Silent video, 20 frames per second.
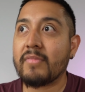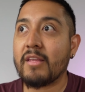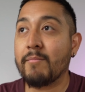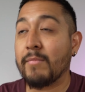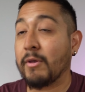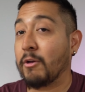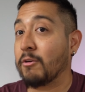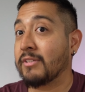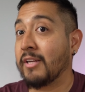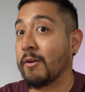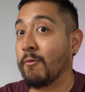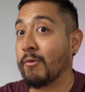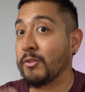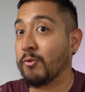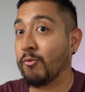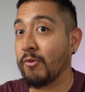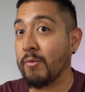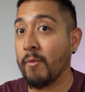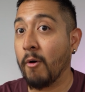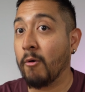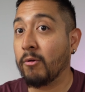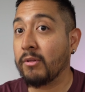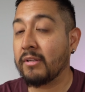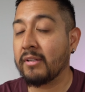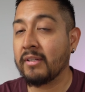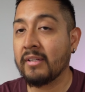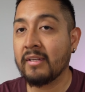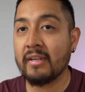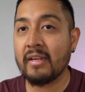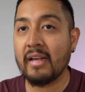Because they want remote
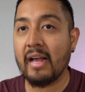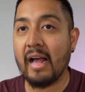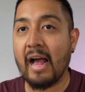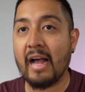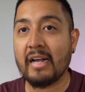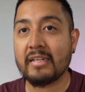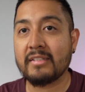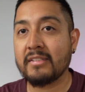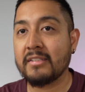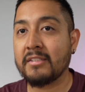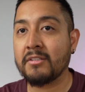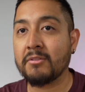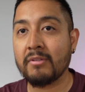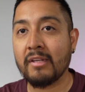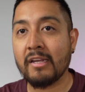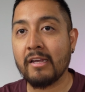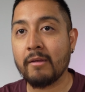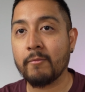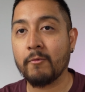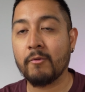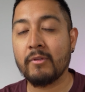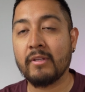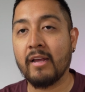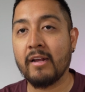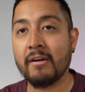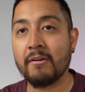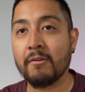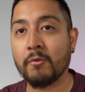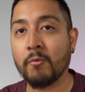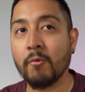access to them when they are
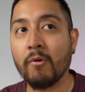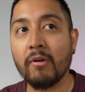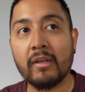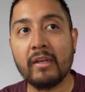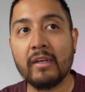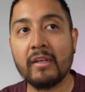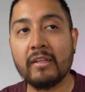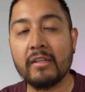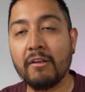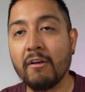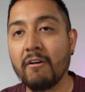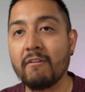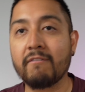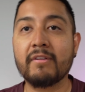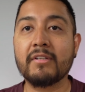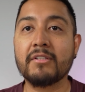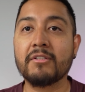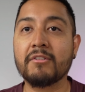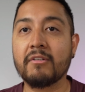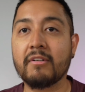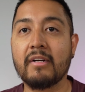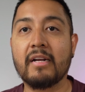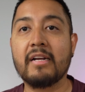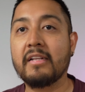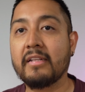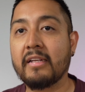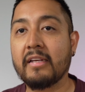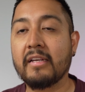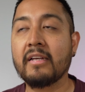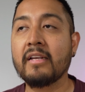not working in the office or
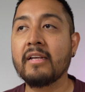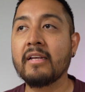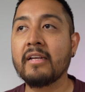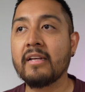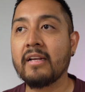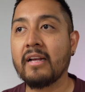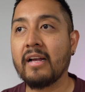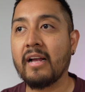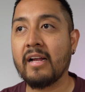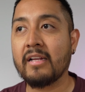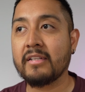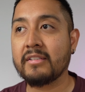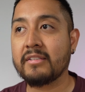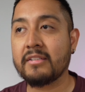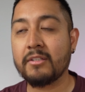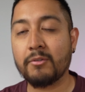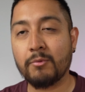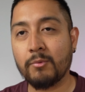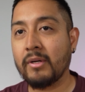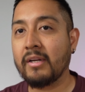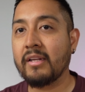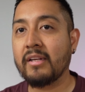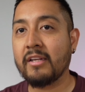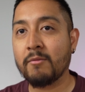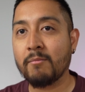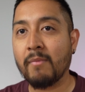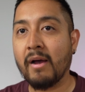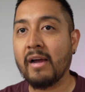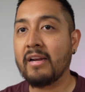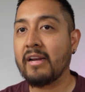anything. And really, in
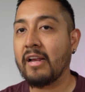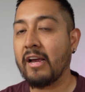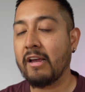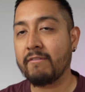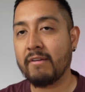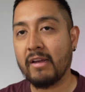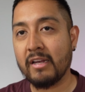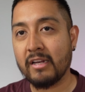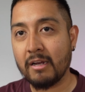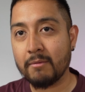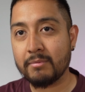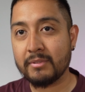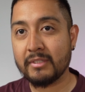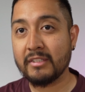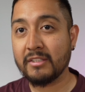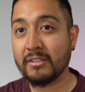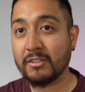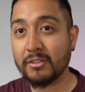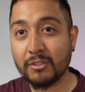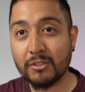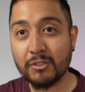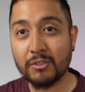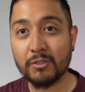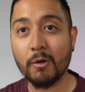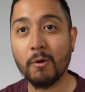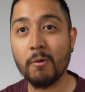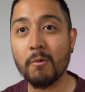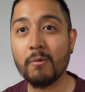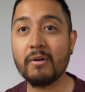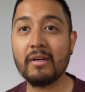my life, I have seen
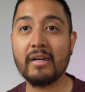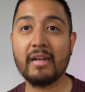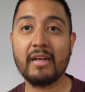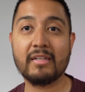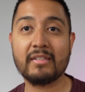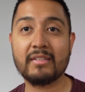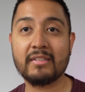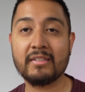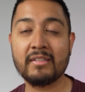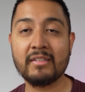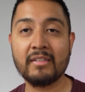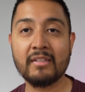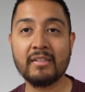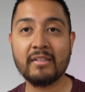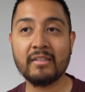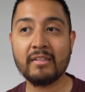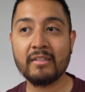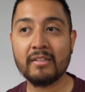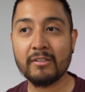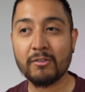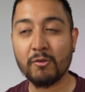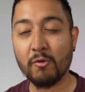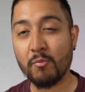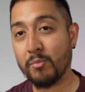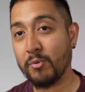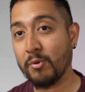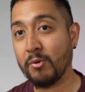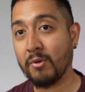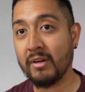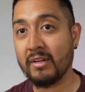so less
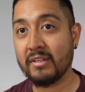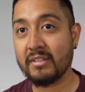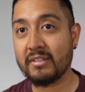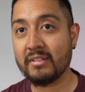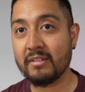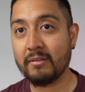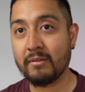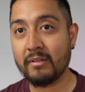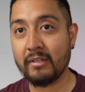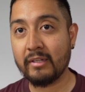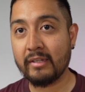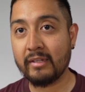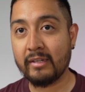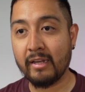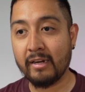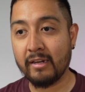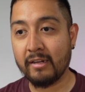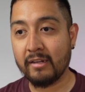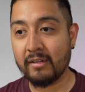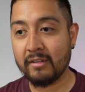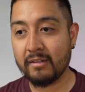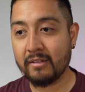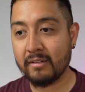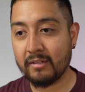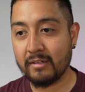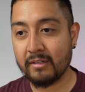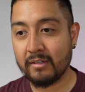computers getting